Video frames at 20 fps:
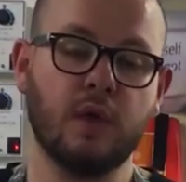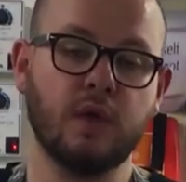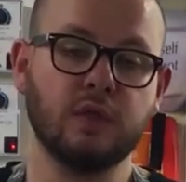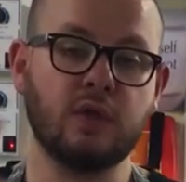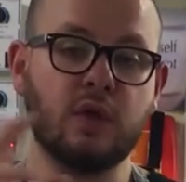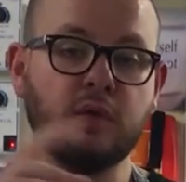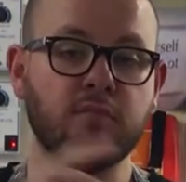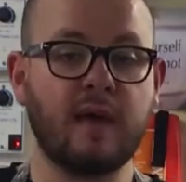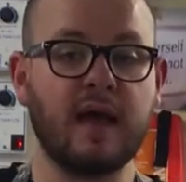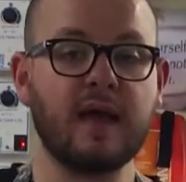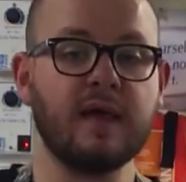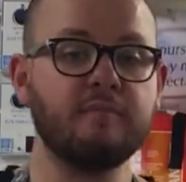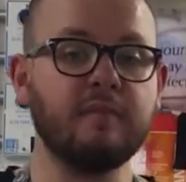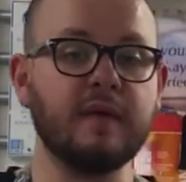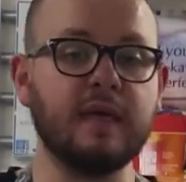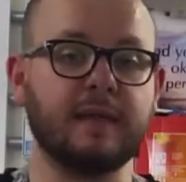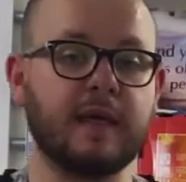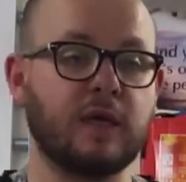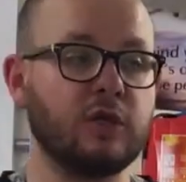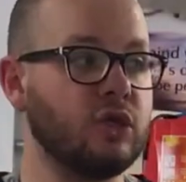So it might
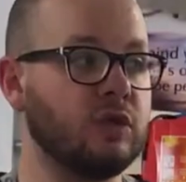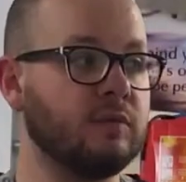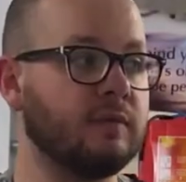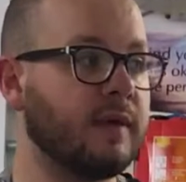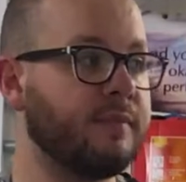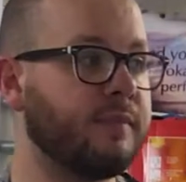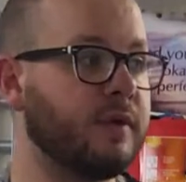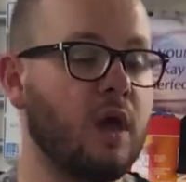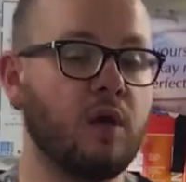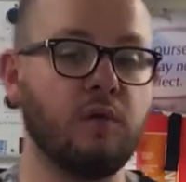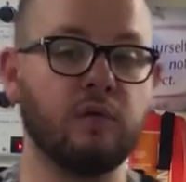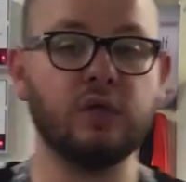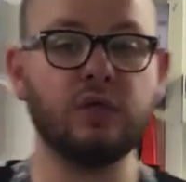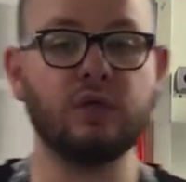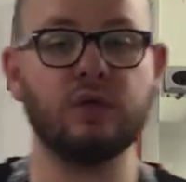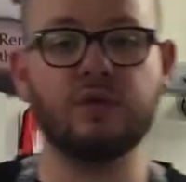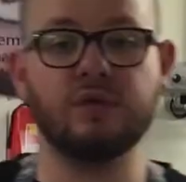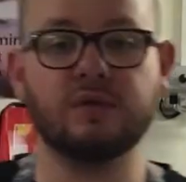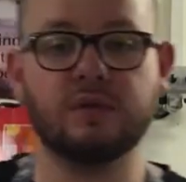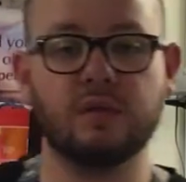mean that you might be
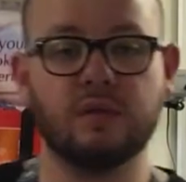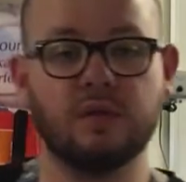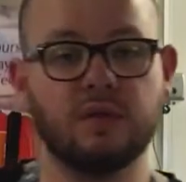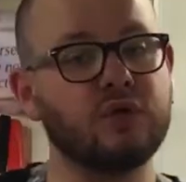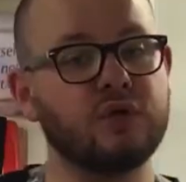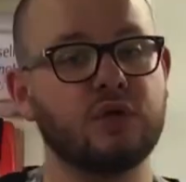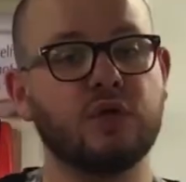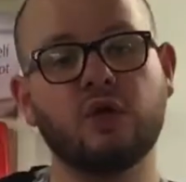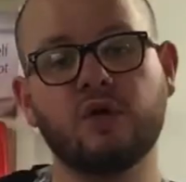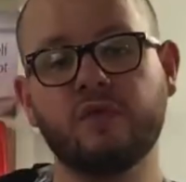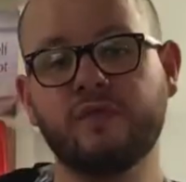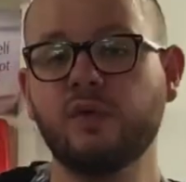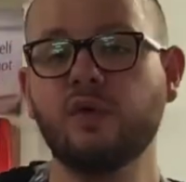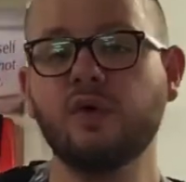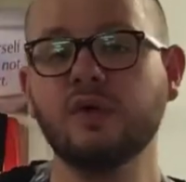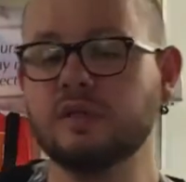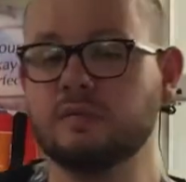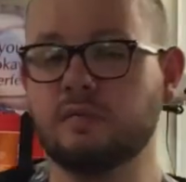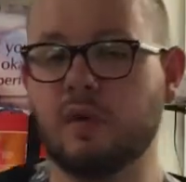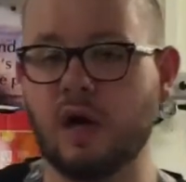only using 3 or
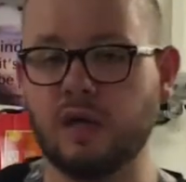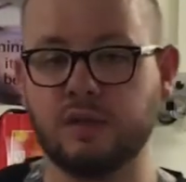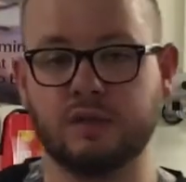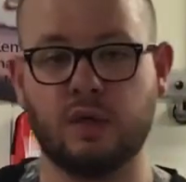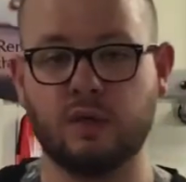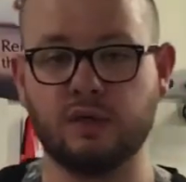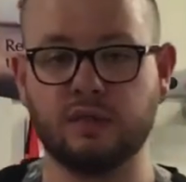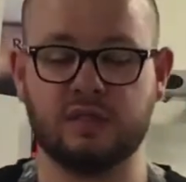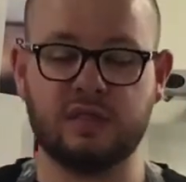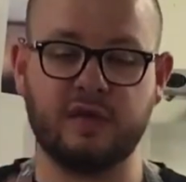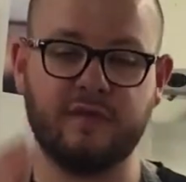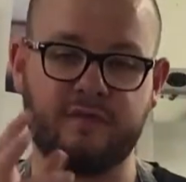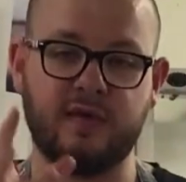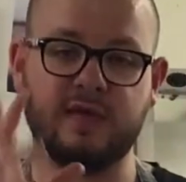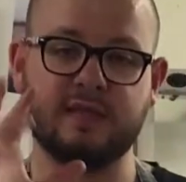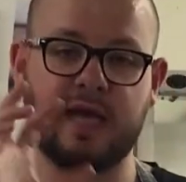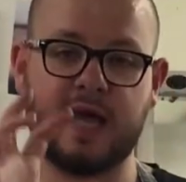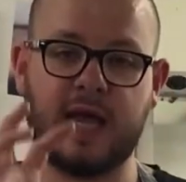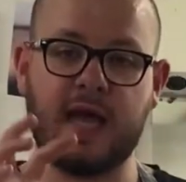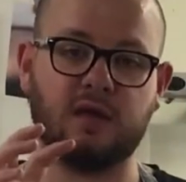4 tomatoes to
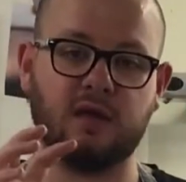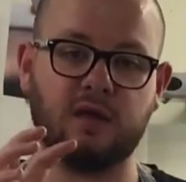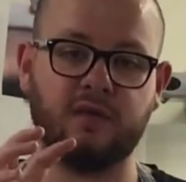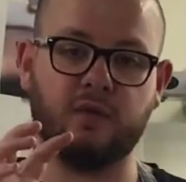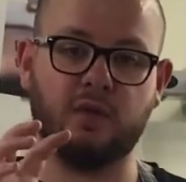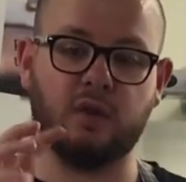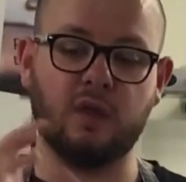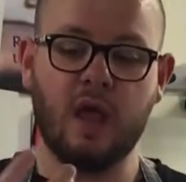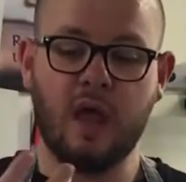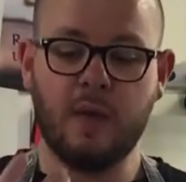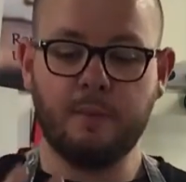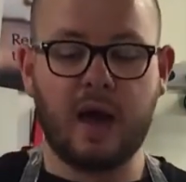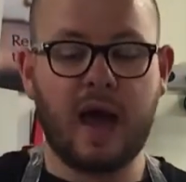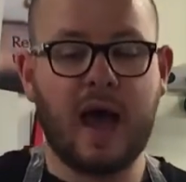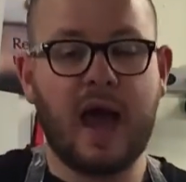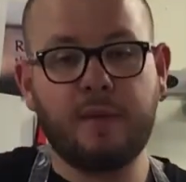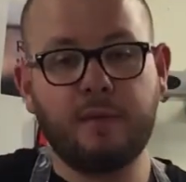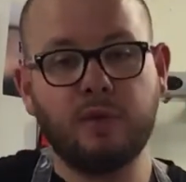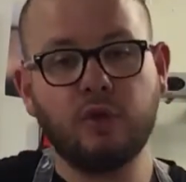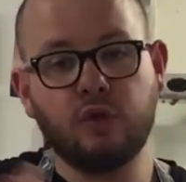fit a handful, but
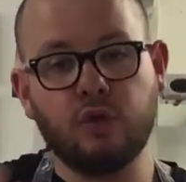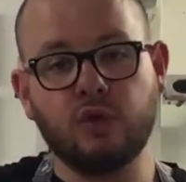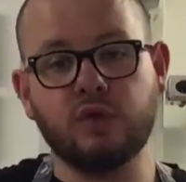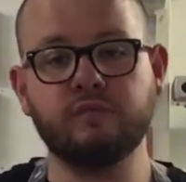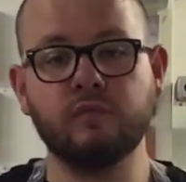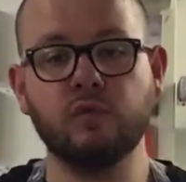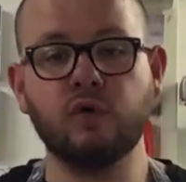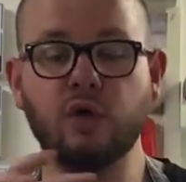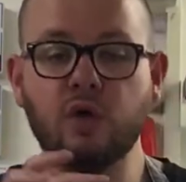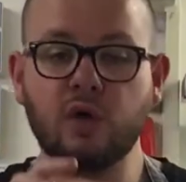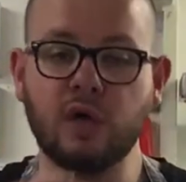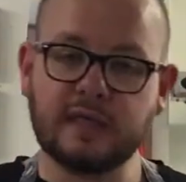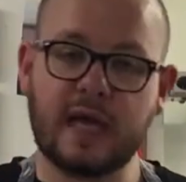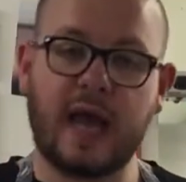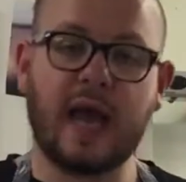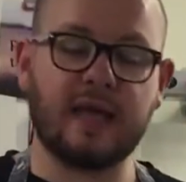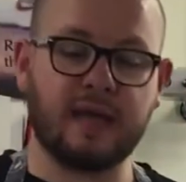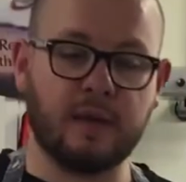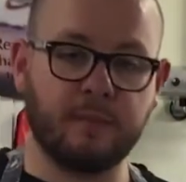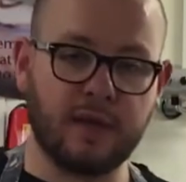I will use more because
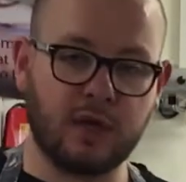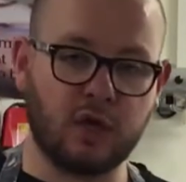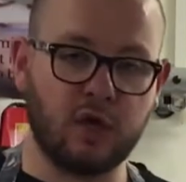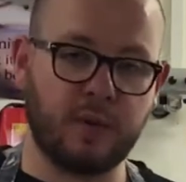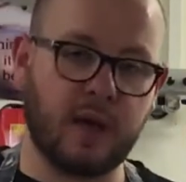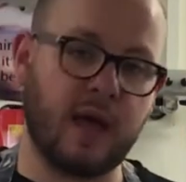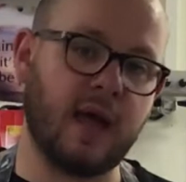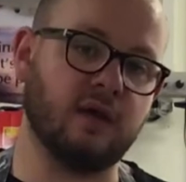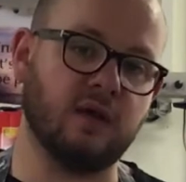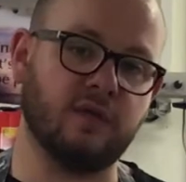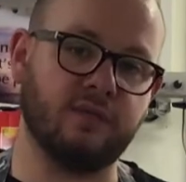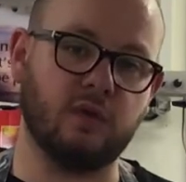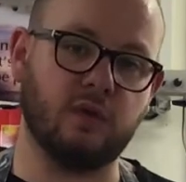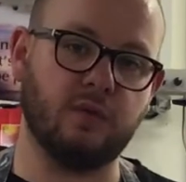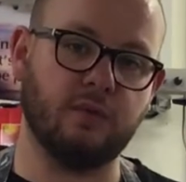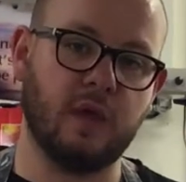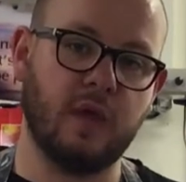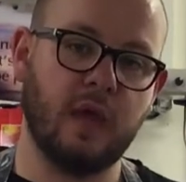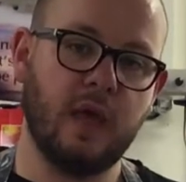I can pick up a handful.